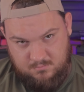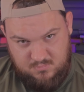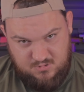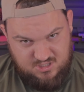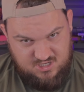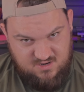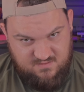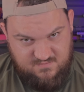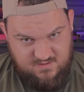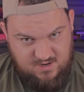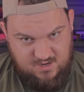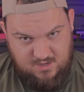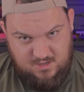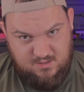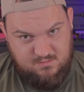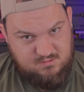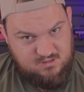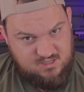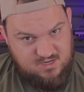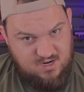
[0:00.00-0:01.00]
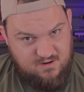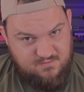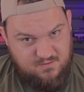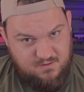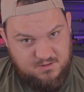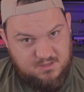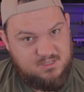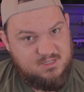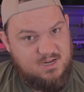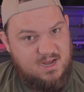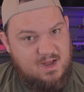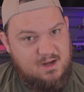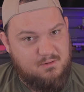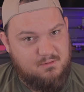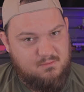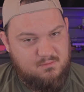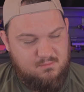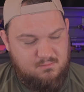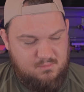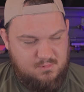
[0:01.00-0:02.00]
shifty stuff on the
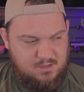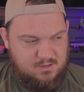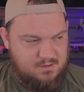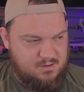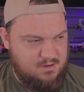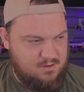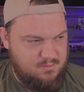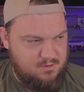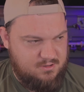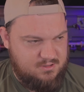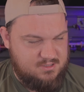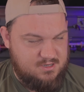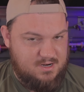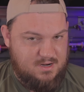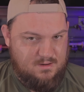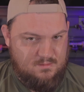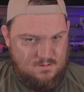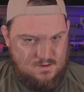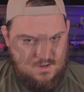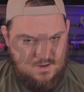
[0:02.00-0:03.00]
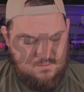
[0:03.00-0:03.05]
side, you know, military